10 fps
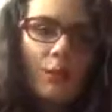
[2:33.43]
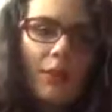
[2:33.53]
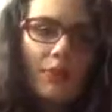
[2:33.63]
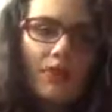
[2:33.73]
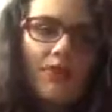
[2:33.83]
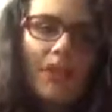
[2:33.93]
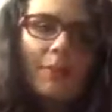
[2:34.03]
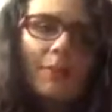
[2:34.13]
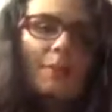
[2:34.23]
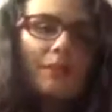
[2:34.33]
One more
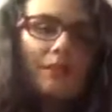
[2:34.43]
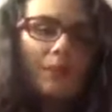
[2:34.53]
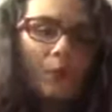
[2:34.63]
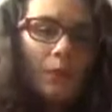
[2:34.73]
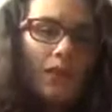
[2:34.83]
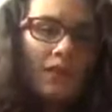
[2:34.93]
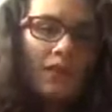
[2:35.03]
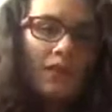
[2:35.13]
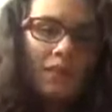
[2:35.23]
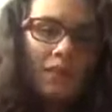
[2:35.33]
time, we
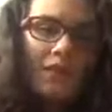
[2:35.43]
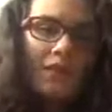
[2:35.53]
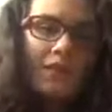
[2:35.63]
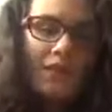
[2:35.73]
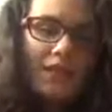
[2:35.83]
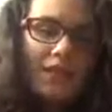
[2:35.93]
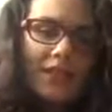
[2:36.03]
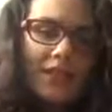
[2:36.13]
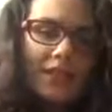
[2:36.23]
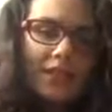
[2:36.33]
are dealing with the
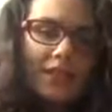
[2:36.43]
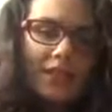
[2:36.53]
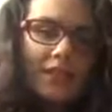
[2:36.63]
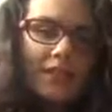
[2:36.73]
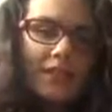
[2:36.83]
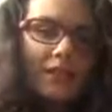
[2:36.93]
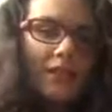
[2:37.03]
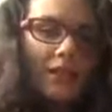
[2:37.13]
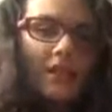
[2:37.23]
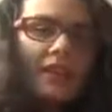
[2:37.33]
first case,
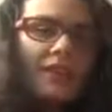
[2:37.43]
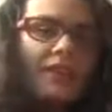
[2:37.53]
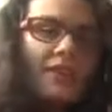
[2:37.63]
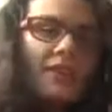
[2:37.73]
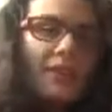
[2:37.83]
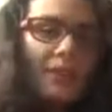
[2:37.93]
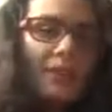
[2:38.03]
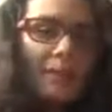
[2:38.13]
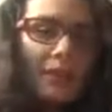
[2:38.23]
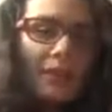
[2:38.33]
case system
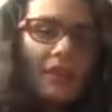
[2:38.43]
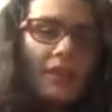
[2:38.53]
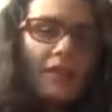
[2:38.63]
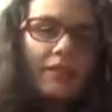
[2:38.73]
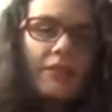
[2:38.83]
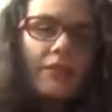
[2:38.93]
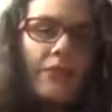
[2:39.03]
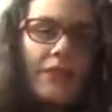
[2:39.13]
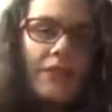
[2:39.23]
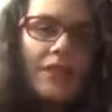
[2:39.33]
explained in the
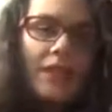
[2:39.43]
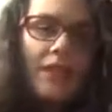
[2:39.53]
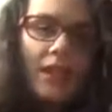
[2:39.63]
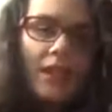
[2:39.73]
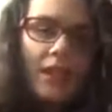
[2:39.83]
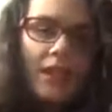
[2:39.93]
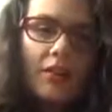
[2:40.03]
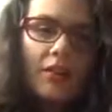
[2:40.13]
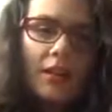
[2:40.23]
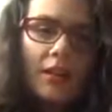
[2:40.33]
first
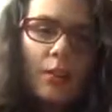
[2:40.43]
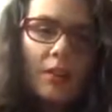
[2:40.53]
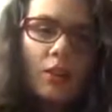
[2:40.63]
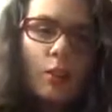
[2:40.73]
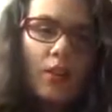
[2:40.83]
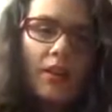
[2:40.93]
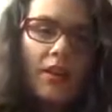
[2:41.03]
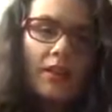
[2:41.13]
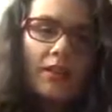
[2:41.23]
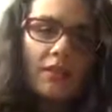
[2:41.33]
video, part
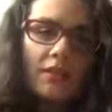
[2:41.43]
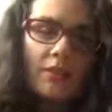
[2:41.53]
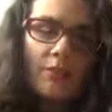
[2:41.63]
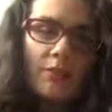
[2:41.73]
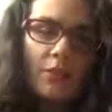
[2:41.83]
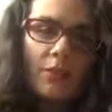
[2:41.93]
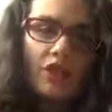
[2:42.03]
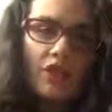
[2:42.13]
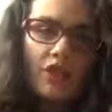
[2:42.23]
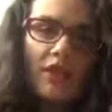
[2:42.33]
1. In the description, you
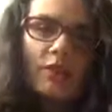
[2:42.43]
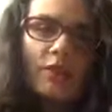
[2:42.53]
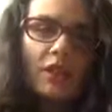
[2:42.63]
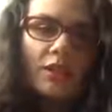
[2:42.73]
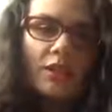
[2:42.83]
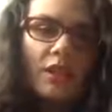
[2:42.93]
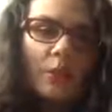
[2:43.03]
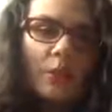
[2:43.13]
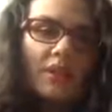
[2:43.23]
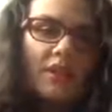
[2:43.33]
can check it out.
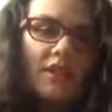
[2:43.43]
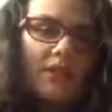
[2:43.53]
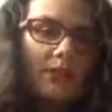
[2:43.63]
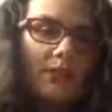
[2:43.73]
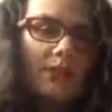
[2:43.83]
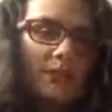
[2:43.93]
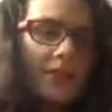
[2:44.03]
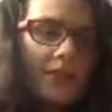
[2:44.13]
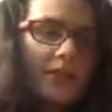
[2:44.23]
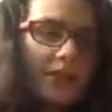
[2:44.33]
Today, we are starting with the
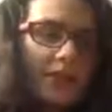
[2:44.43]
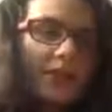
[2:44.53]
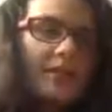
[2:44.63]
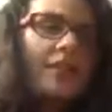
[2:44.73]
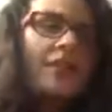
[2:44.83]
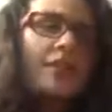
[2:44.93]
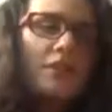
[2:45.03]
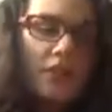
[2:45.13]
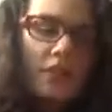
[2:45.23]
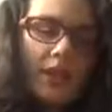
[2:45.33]
first case,
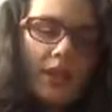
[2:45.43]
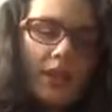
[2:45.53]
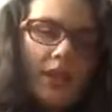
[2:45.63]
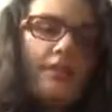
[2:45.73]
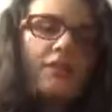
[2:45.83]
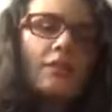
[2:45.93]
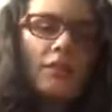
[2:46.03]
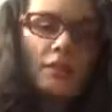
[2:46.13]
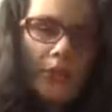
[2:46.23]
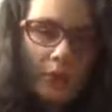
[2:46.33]
that's nominative case,
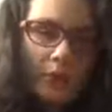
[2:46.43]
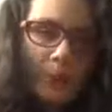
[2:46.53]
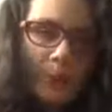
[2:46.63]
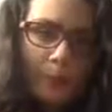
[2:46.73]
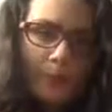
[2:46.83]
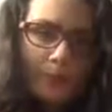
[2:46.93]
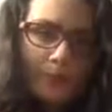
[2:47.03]
the ground form.